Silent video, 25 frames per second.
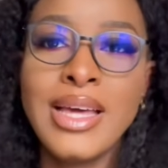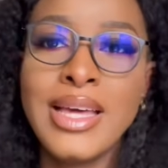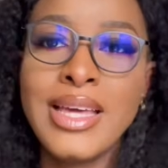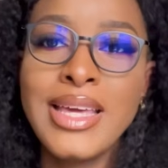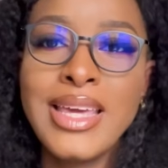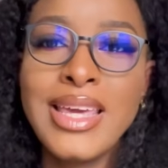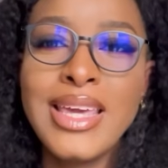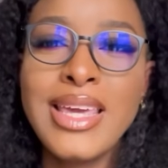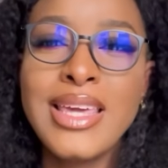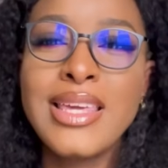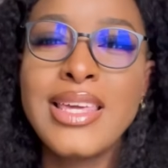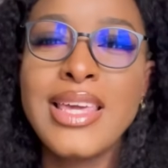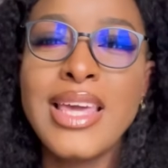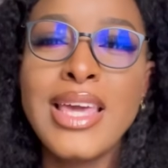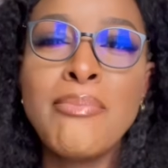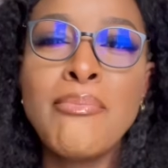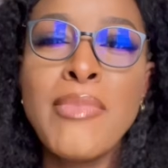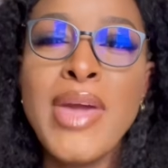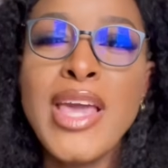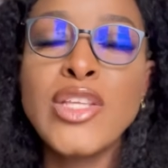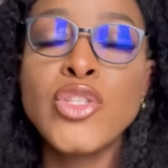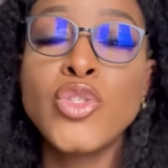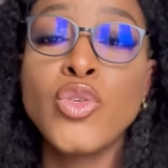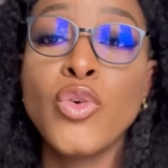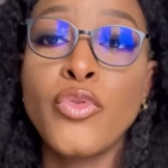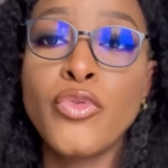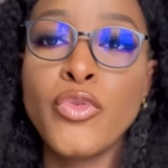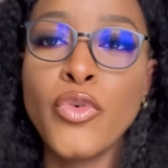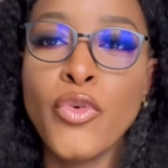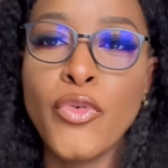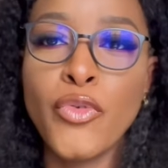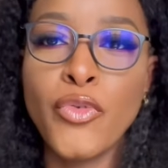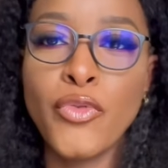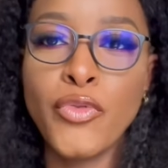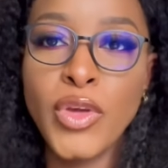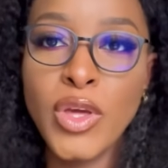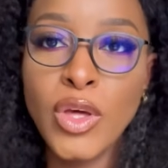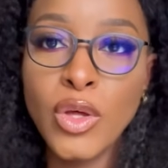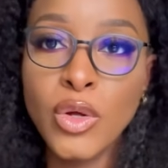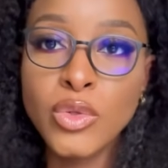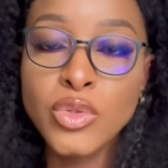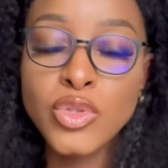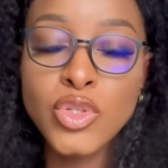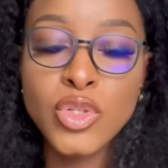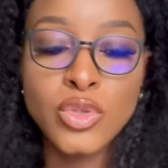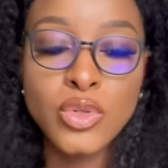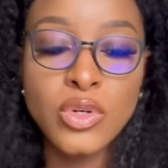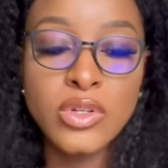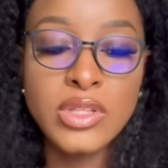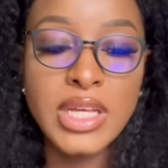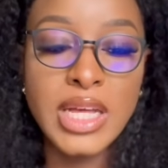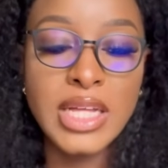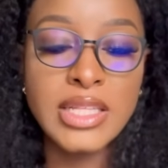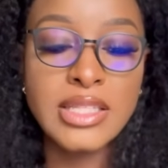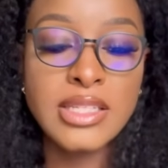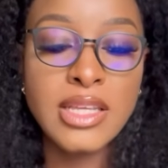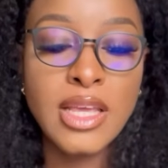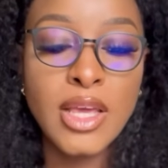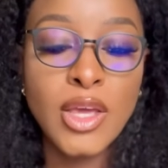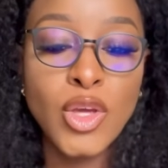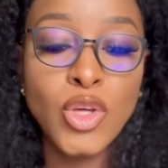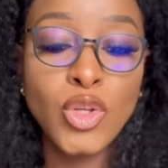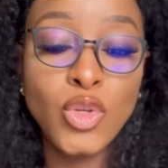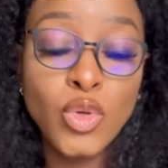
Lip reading: it makes you fulfilled to know that